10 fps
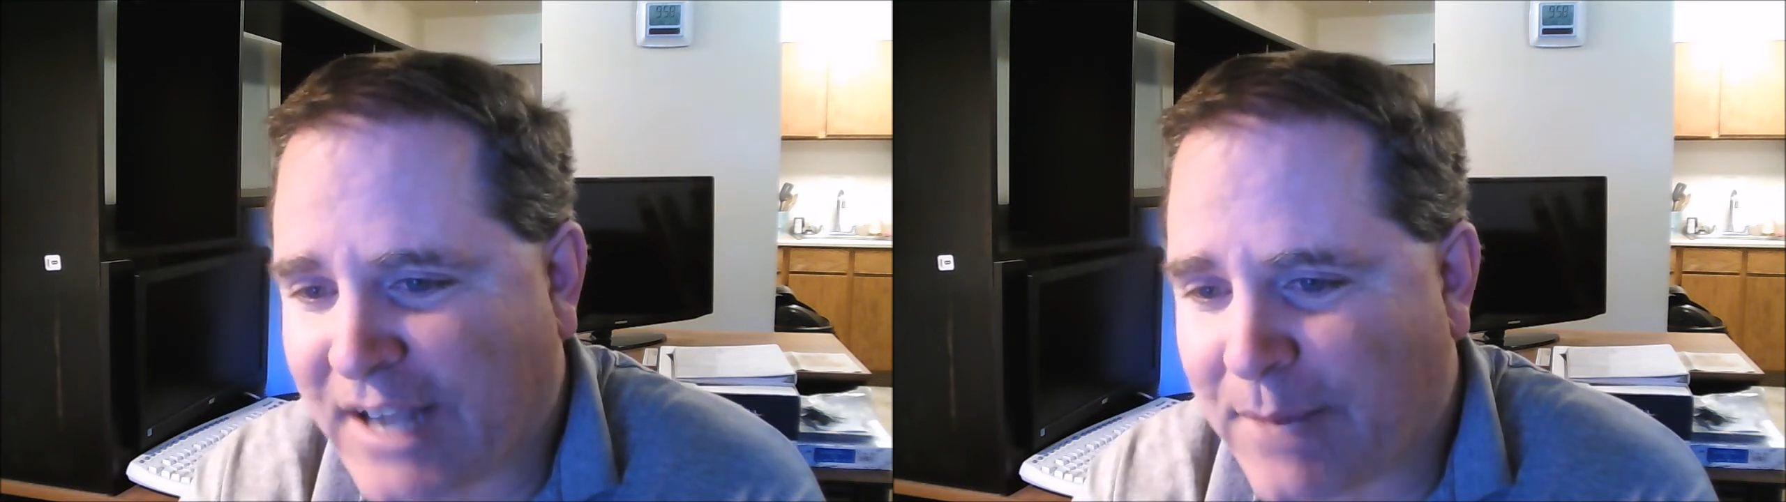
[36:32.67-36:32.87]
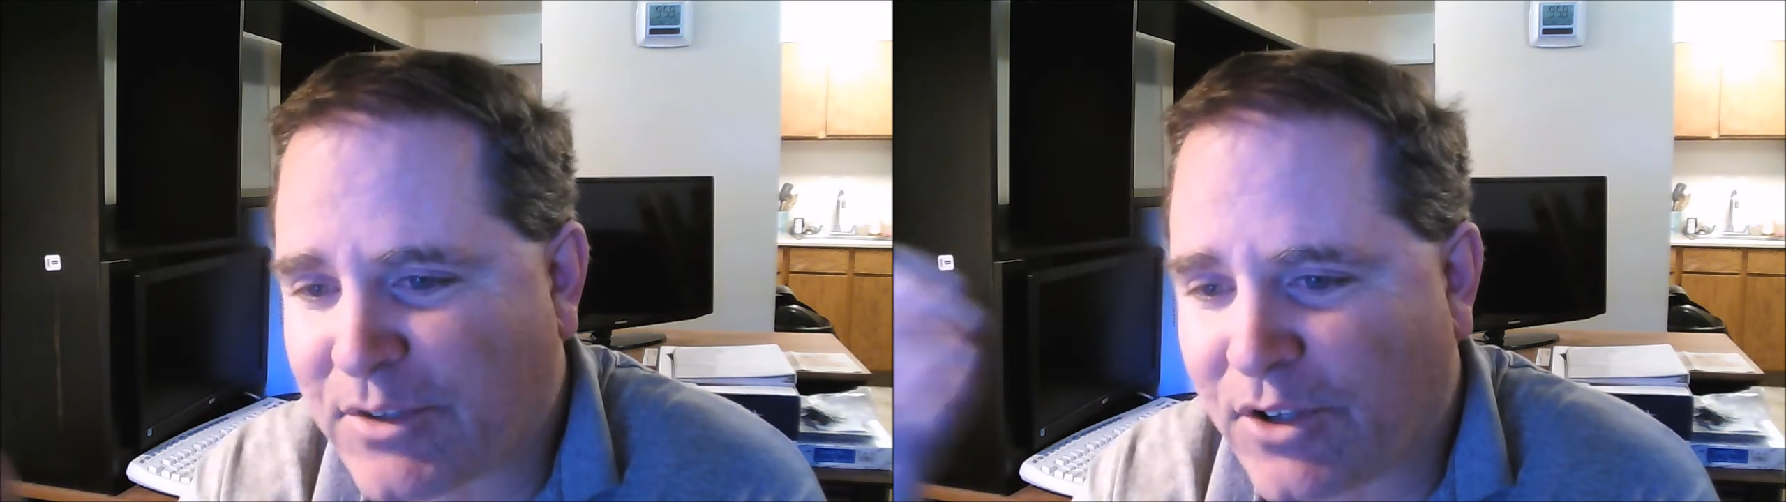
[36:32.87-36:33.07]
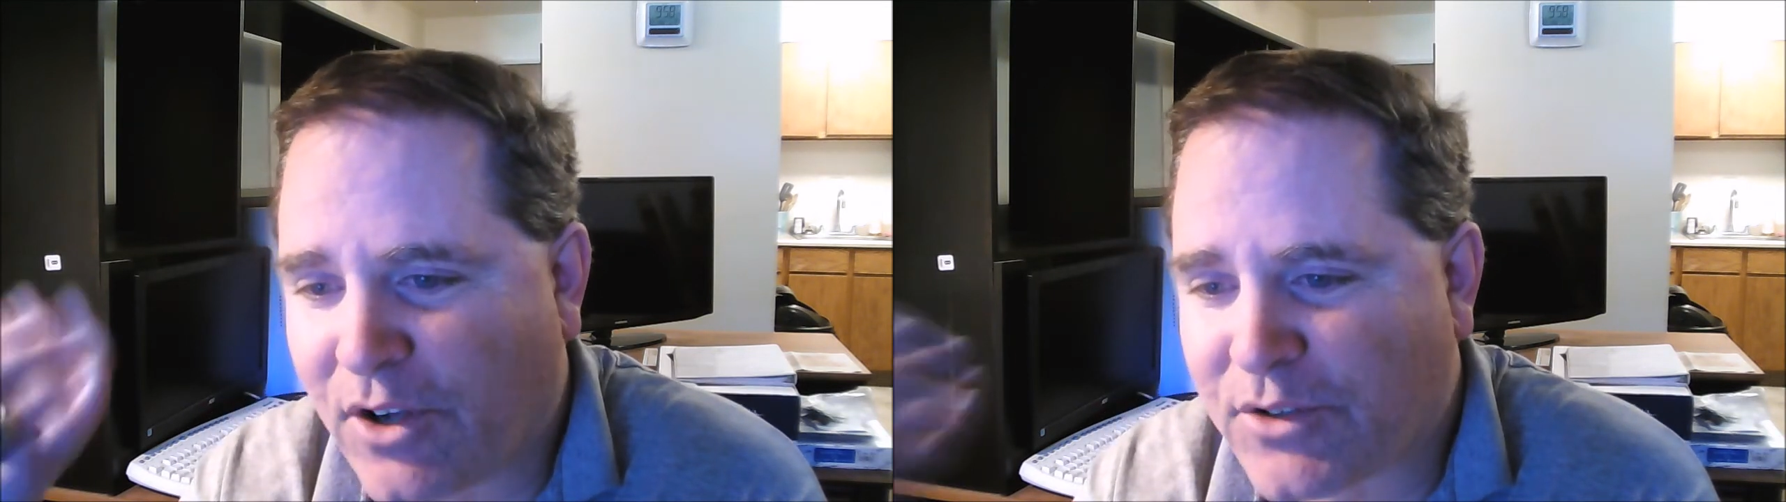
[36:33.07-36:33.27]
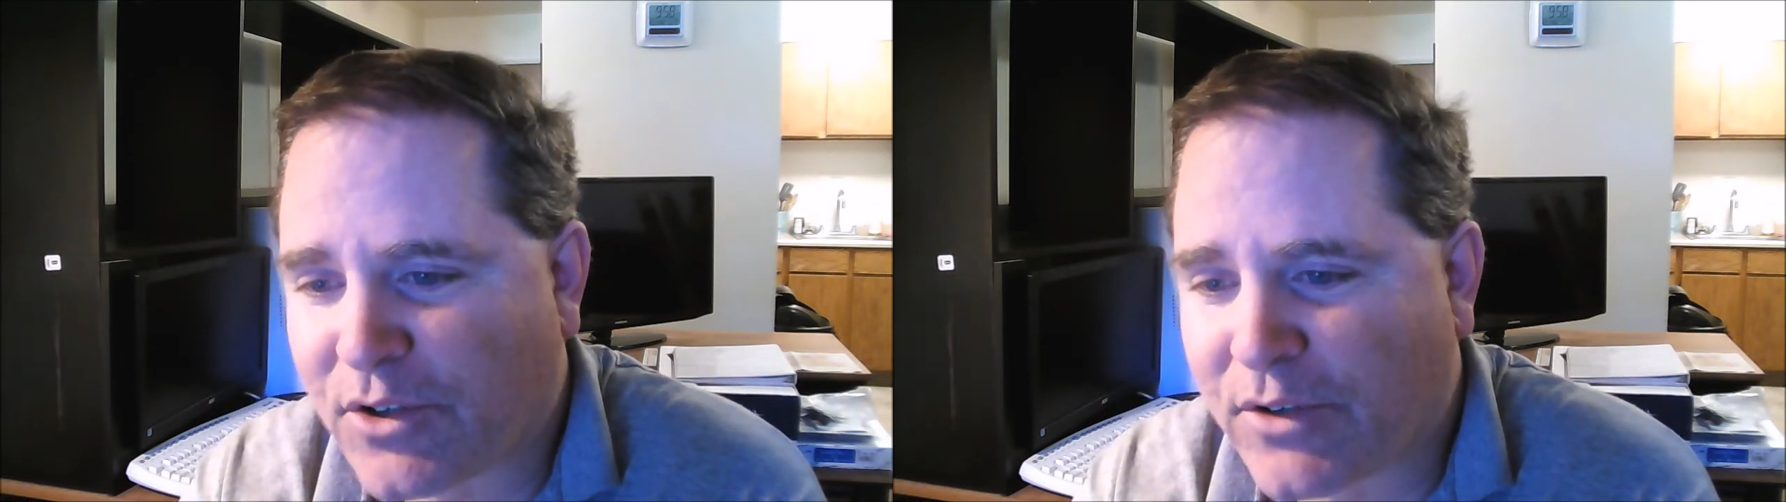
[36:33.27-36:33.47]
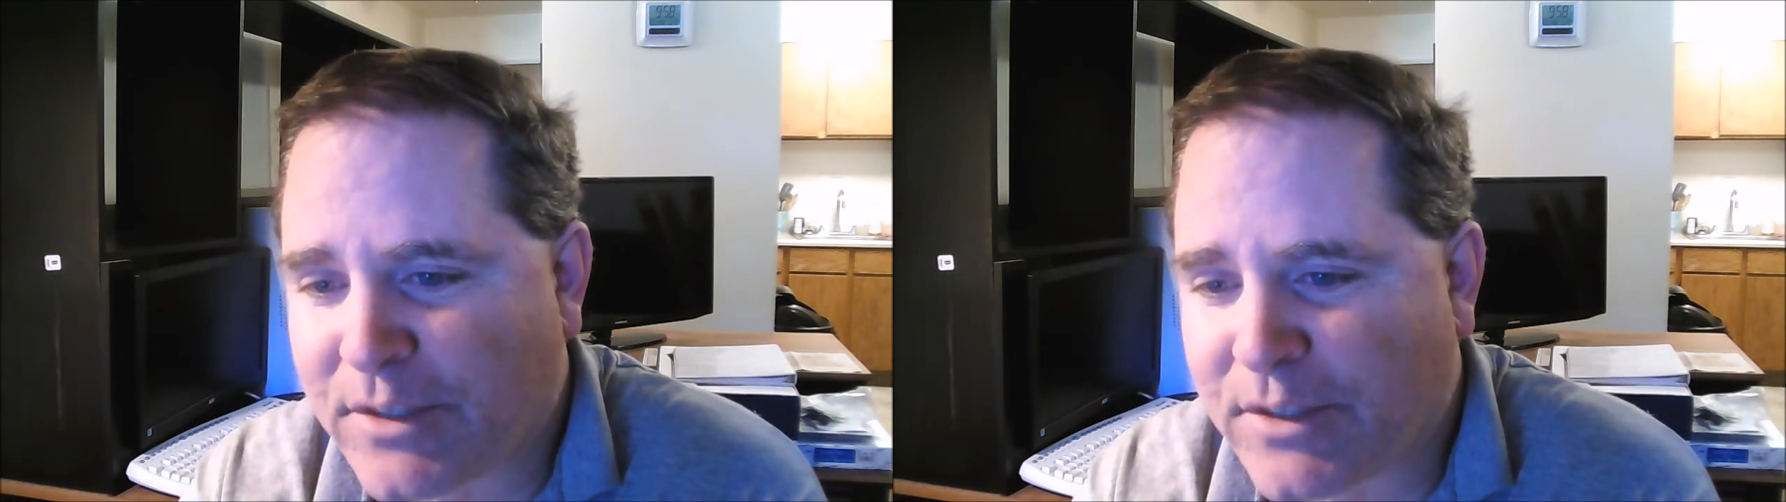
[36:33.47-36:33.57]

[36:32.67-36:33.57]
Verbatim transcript: Samson also,